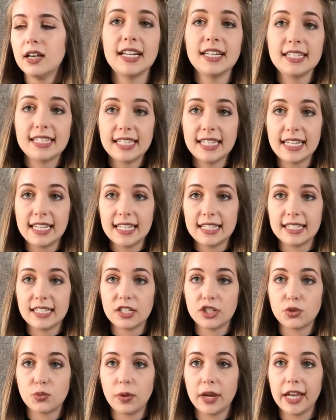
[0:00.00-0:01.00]
That is the
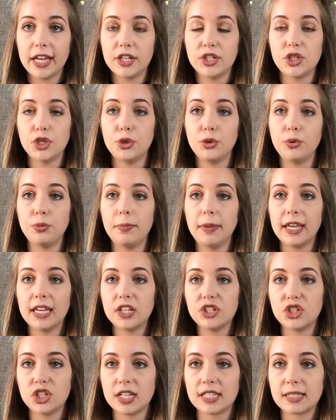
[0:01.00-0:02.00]
easiest way to
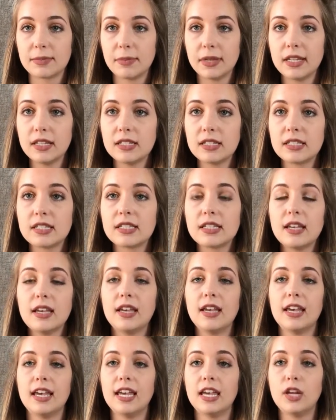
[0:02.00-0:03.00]
make
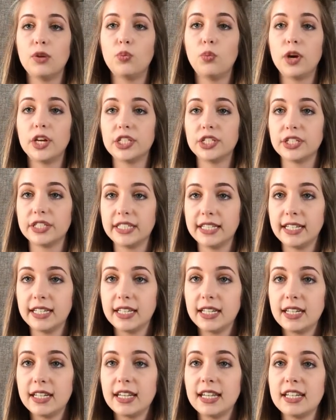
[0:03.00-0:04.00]
adjustments and what you're
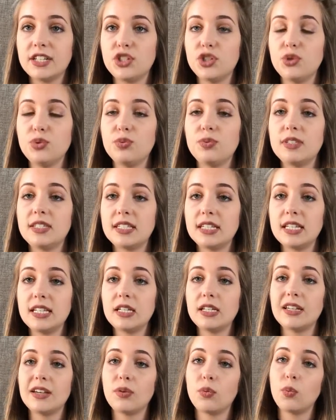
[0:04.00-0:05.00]
eating and to
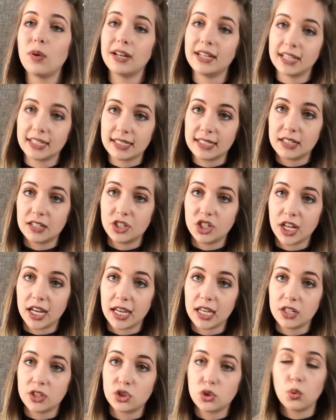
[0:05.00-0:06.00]
see what needs to
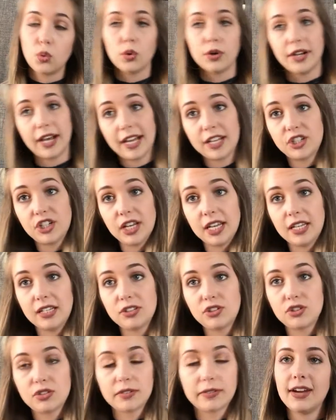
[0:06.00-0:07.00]
change or not
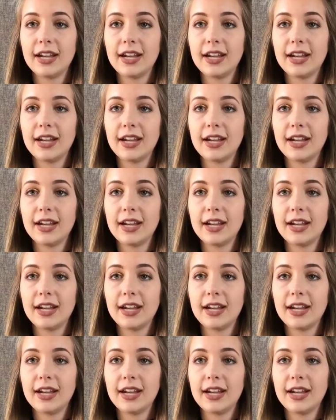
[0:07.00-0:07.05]
change.